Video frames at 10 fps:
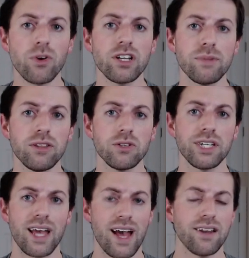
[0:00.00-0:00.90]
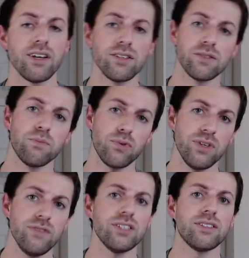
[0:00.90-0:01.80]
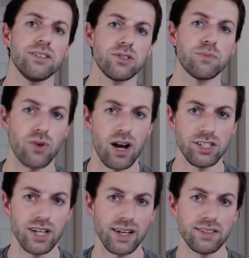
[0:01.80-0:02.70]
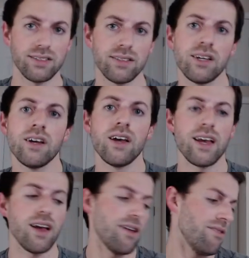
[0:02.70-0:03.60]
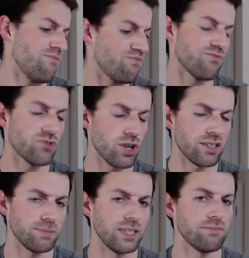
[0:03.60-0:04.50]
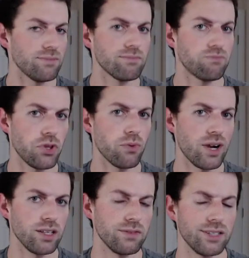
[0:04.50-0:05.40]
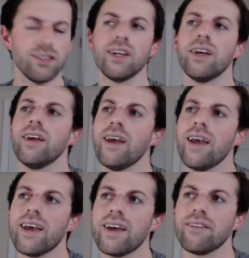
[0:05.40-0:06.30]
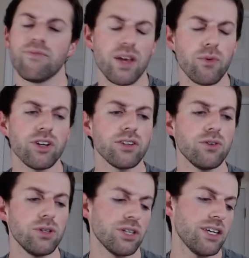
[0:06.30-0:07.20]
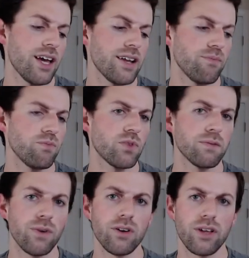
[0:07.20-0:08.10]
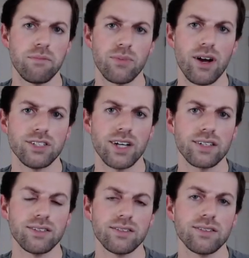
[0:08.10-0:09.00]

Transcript: we're going to be looking at some previous year's projects. Trust me, they're relevant. And then we're going to go looking at the FaultLine project,